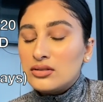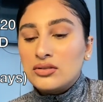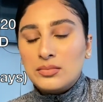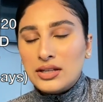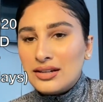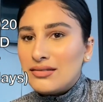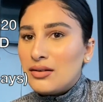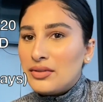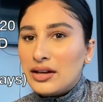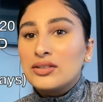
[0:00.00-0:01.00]
something
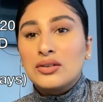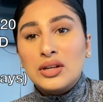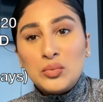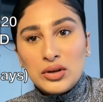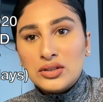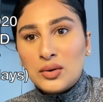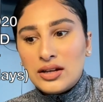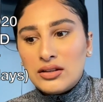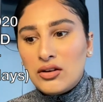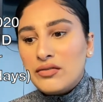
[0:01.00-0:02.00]
around that. So it was quite
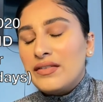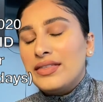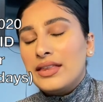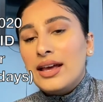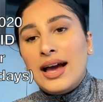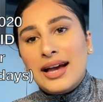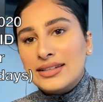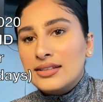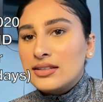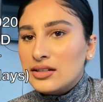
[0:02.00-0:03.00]
a lot of, and I
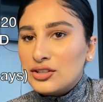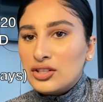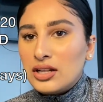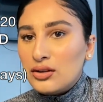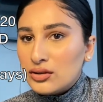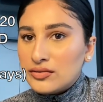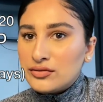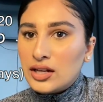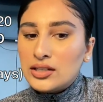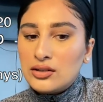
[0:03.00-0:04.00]
did search and I
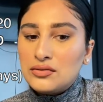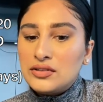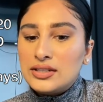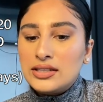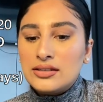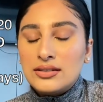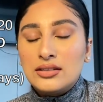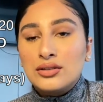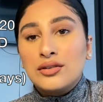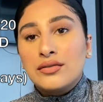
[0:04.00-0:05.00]
tried to look for deals and
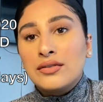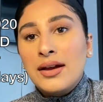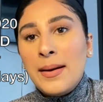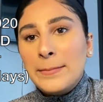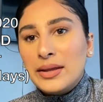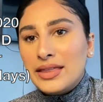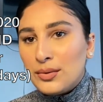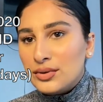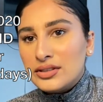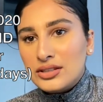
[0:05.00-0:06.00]
stuff, but that
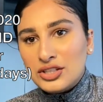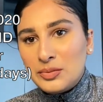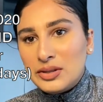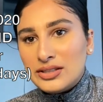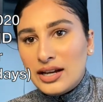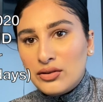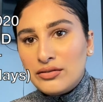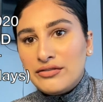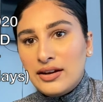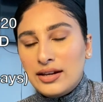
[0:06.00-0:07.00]
was the cheapest that I could
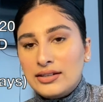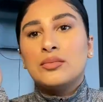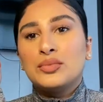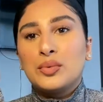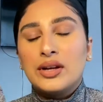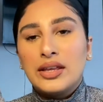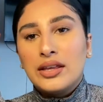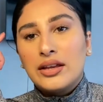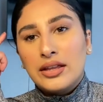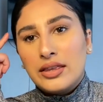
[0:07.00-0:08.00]
find.
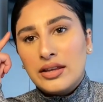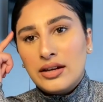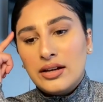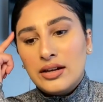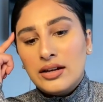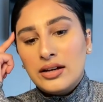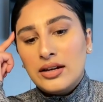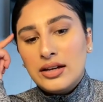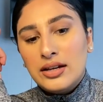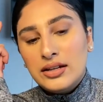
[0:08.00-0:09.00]
With
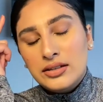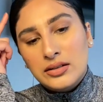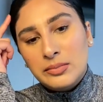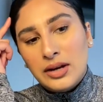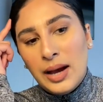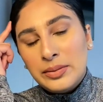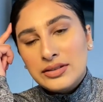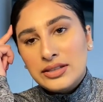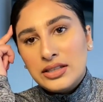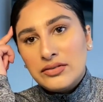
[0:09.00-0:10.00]
Apple
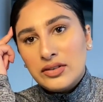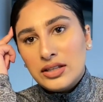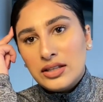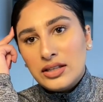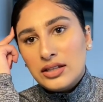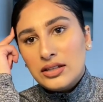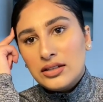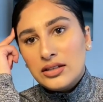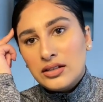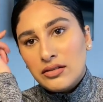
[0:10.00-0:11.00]
TV,
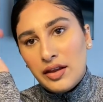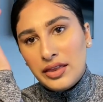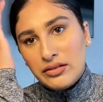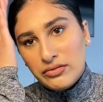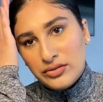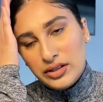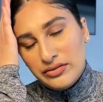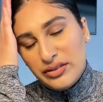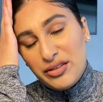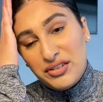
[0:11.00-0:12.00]
I think free
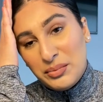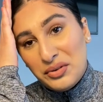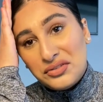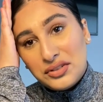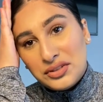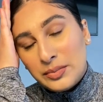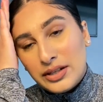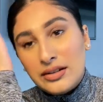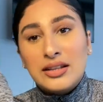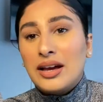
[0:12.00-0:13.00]
for 3 months or something
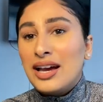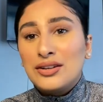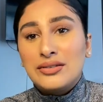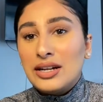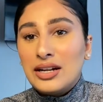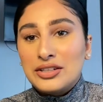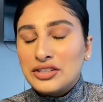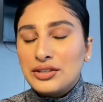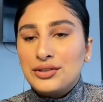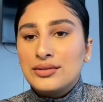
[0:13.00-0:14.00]
like that. I don't
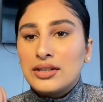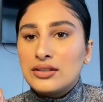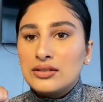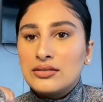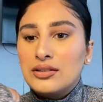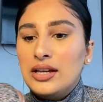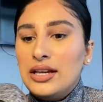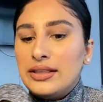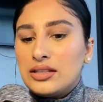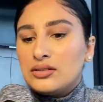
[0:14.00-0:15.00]
actually use that, so
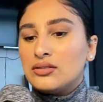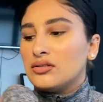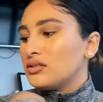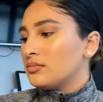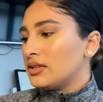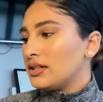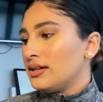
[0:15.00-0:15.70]
that's no good for me.